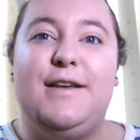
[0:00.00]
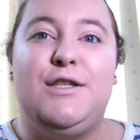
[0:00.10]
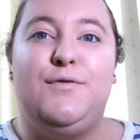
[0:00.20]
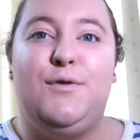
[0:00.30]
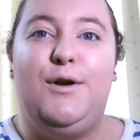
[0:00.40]
a
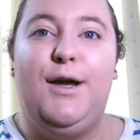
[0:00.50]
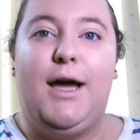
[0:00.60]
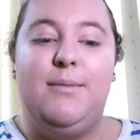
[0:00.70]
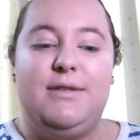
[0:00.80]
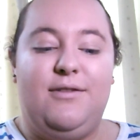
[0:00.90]
festival look,
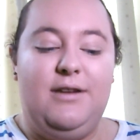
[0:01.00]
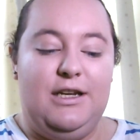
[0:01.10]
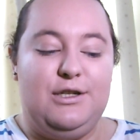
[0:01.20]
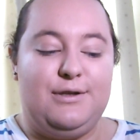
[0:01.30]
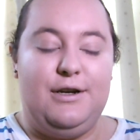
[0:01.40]
I'm
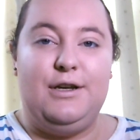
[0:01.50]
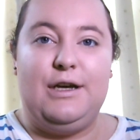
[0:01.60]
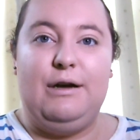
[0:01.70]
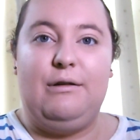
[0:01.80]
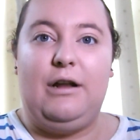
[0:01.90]
definitely just gonna
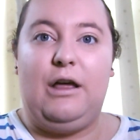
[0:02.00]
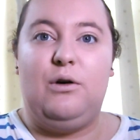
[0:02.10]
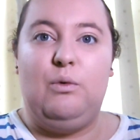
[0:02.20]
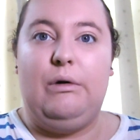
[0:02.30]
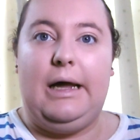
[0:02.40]
go like
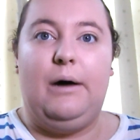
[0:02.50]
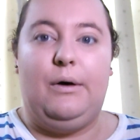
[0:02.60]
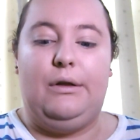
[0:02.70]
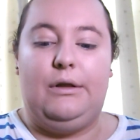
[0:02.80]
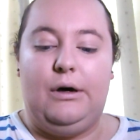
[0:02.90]
all out
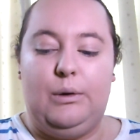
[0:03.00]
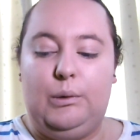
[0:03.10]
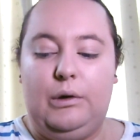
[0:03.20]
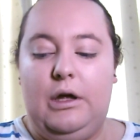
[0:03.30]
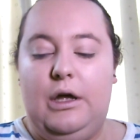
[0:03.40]
on the
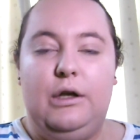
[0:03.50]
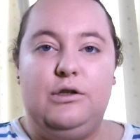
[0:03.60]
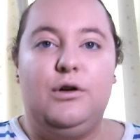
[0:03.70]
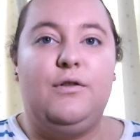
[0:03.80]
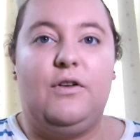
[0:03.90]
whole
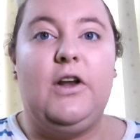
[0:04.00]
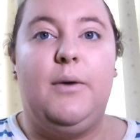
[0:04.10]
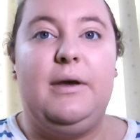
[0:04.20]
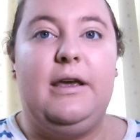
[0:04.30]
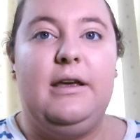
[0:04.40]
sort of
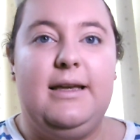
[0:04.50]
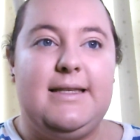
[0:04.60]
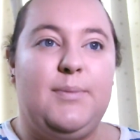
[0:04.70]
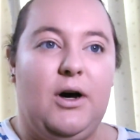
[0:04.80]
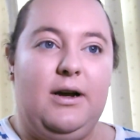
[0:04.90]
glowy,
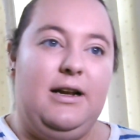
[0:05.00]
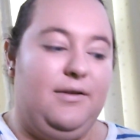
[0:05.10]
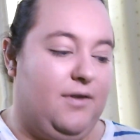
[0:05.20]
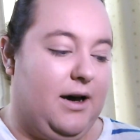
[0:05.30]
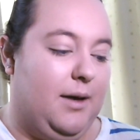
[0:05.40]

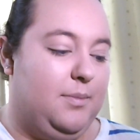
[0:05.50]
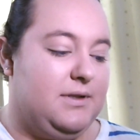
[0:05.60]
sparkly vibe.